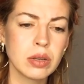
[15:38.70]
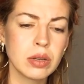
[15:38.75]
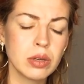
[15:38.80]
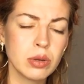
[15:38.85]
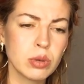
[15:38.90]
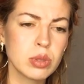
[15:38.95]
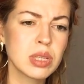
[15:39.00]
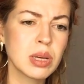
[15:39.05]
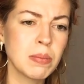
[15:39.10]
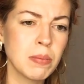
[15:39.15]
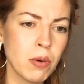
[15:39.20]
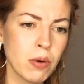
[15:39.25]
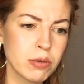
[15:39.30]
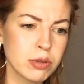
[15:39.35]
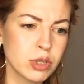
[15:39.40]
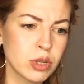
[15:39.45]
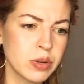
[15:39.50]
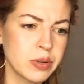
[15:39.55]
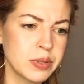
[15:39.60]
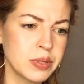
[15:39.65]
use
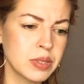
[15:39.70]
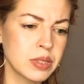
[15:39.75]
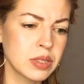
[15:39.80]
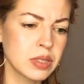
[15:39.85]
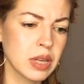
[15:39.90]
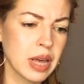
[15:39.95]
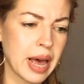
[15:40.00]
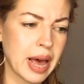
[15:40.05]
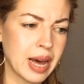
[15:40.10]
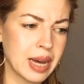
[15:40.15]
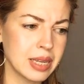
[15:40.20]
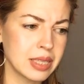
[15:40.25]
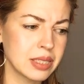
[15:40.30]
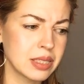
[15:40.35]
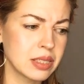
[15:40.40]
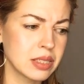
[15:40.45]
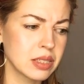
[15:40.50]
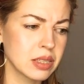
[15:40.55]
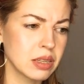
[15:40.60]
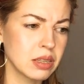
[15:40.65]
emotions
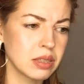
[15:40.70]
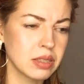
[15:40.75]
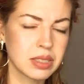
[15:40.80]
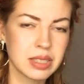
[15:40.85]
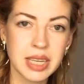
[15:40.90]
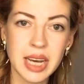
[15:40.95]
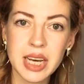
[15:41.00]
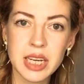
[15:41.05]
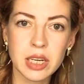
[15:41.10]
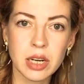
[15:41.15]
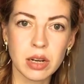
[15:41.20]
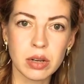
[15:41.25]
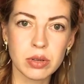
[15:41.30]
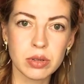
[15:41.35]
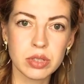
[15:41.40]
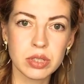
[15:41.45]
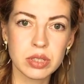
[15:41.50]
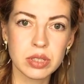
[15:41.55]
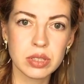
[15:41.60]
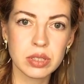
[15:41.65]
as
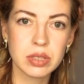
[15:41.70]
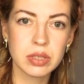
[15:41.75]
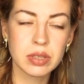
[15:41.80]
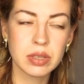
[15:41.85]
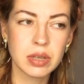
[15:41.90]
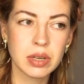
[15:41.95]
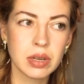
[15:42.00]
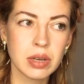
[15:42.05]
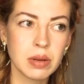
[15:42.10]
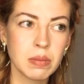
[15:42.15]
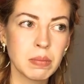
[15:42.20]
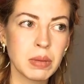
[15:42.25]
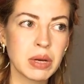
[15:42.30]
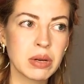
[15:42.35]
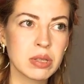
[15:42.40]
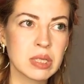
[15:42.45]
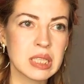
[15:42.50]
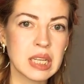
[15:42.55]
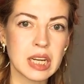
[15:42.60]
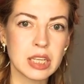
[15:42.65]
signals,
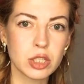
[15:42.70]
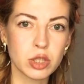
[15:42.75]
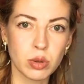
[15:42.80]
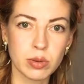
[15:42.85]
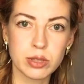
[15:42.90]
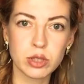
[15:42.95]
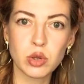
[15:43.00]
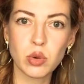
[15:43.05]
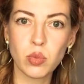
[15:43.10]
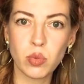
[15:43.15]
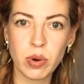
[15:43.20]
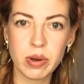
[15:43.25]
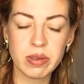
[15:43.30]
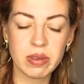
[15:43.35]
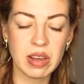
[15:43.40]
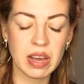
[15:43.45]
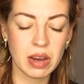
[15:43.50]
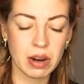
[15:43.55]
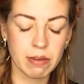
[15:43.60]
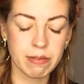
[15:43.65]
because that's also
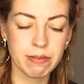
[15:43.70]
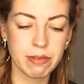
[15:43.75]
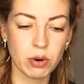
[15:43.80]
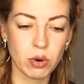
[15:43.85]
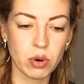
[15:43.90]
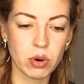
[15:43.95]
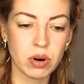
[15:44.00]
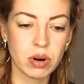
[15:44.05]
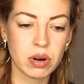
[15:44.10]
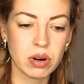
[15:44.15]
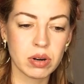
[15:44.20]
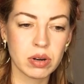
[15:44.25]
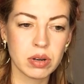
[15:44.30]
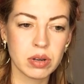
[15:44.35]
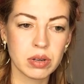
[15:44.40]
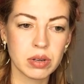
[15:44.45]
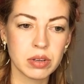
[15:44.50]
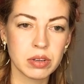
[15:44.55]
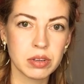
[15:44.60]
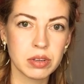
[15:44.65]
what they are for.
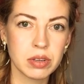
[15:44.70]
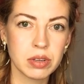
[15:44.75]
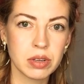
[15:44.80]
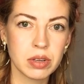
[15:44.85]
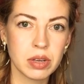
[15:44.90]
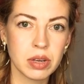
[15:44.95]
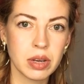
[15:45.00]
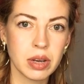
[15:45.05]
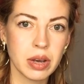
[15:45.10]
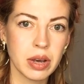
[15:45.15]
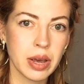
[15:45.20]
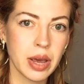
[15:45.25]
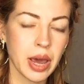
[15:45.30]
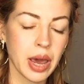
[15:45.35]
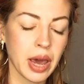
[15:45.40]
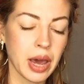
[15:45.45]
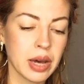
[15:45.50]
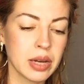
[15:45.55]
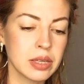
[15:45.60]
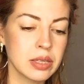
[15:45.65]

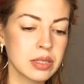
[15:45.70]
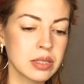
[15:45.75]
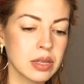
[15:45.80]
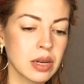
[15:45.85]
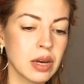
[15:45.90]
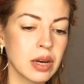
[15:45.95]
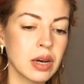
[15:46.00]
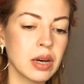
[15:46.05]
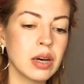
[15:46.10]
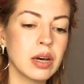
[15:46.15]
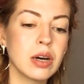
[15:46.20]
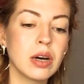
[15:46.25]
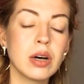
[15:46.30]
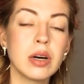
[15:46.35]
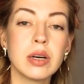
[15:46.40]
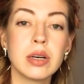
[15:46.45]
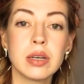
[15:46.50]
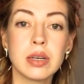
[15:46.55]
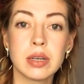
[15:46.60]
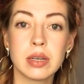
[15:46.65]
And uh,
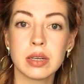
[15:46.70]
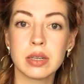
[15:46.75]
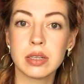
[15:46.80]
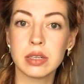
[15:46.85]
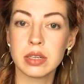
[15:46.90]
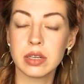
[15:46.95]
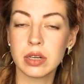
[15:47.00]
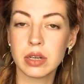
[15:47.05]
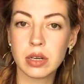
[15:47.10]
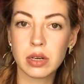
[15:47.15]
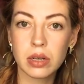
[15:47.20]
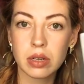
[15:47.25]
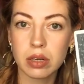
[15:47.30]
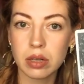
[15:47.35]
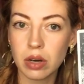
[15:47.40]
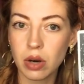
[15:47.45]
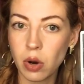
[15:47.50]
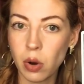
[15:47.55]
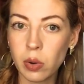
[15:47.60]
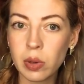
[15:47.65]

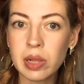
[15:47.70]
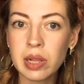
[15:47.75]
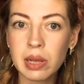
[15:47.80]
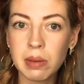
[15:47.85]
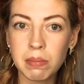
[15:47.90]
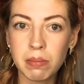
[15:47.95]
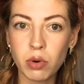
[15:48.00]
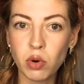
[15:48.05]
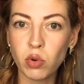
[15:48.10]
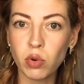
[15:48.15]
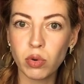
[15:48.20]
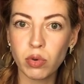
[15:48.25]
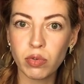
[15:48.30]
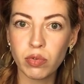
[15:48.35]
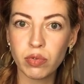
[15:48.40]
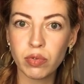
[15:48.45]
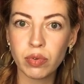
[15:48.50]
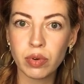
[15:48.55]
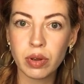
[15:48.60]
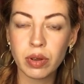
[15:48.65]
only
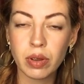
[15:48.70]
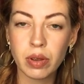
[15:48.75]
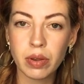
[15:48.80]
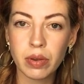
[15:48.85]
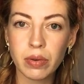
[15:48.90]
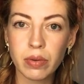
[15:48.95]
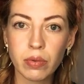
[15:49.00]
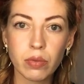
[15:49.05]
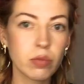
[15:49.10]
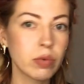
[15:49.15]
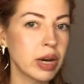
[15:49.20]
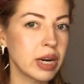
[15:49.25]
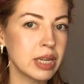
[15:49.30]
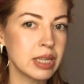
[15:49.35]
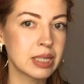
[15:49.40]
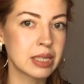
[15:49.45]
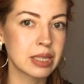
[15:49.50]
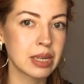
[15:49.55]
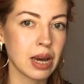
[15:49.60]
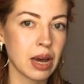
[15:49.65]
move when
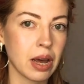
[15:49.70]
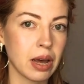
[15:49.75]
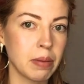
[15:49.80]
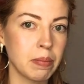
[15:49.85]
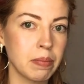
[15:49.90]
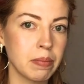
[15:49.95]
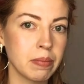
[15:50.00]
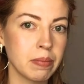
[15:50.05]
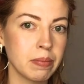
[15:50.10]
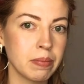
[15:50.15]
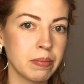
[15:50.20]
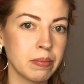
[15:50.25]
it's time.